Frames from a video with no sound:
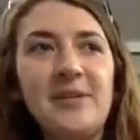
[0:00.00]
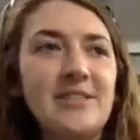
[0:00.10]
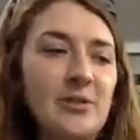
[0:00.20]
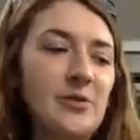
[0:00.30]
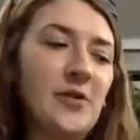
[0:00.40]

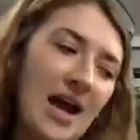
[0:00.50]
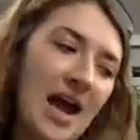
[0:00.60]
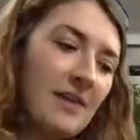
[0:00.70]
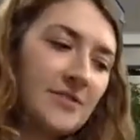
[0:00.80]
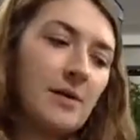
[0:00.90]
to
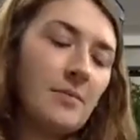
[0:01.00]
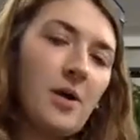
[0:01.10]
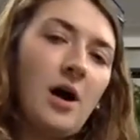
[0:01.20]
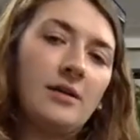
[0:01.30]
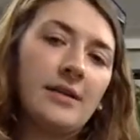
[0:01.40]
have some
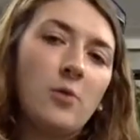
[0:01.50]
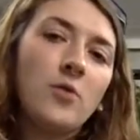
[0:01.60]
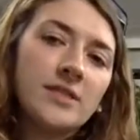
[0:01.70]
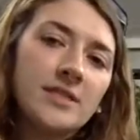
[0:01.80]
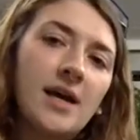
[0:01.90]
on like
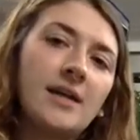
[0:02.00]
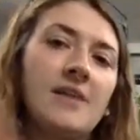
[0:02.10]
one side